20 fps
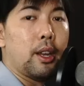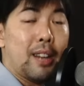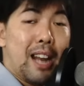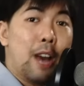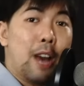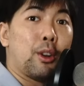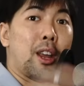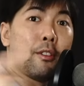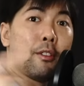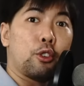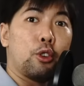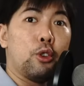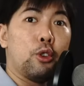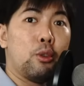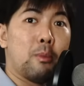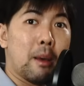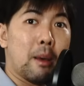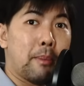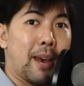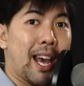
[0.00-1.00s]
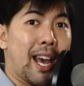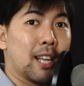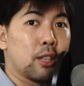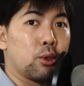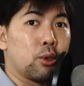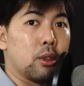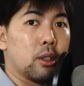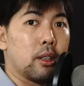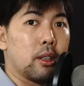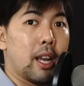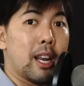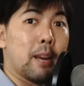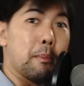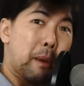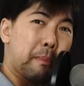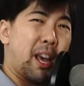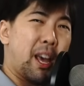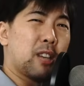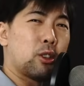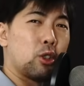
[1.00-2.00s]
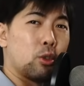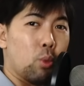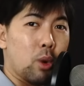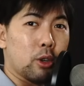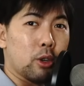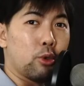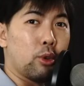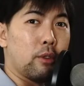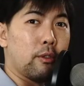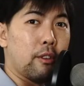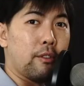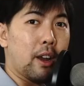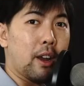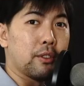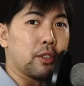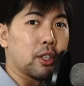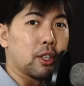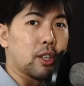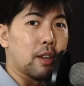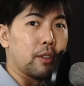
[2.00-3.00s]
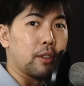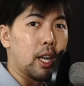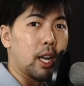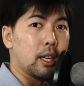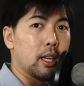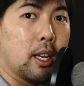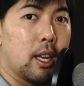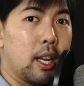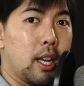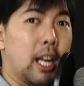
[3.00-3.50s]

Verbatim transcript: And now that I've shown you my password, and my password is one two three four five six seven eight,